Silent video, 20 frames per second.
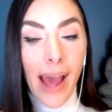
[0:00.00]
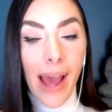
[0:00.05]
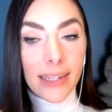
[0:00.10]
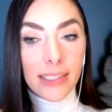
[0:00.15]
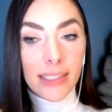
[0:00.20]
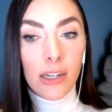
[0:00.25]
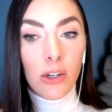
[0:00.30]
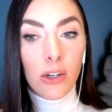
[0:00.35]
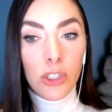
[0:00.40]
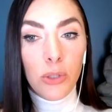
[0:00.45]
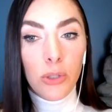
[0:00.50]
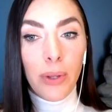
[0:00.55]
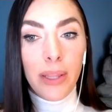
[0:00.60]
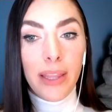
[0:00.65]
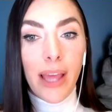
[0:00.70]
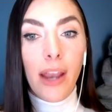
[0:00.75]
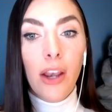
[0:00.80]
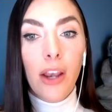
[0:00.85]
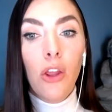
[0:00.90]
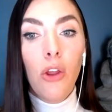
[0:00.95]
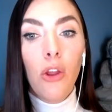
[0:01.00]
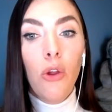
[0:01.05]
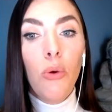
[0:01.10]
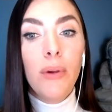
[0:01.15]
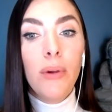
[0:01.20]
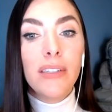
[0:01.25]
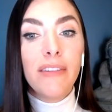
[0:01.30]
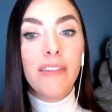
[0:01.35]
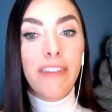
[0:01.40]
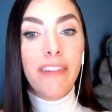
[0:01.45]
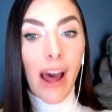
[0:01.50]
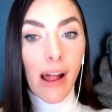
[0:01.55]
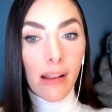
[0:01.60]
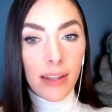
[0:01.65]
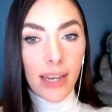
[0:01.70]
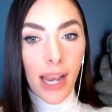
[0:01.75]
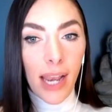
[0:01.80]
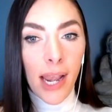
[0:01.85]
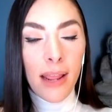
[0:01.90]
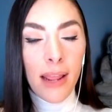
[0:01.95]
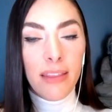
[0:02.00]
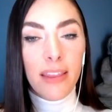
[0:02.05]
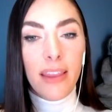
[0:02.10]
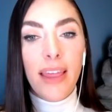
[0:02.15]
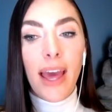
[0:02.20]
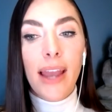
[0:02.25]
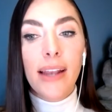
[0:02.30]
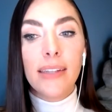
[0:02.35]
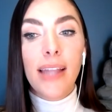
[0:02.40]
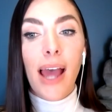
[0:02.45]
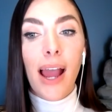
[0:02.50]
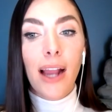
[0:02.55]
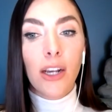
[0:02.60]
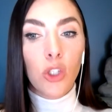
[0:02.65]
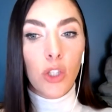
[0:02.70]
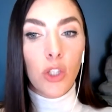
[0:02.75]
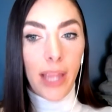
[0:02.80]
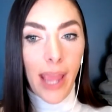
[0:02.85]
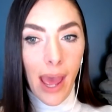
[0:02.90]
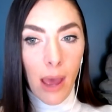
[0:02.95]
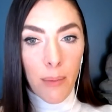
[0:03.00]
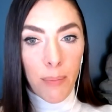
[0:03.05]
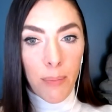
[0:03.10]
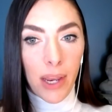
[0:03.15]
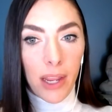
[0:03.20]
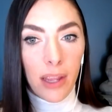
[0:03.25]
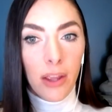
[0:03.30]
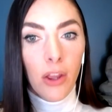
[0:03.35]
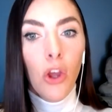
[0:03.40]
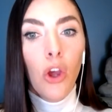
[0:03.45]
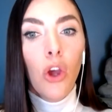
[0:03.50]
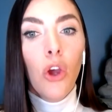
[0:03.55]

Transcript: as they're doing that, who is validating that that is actually happening?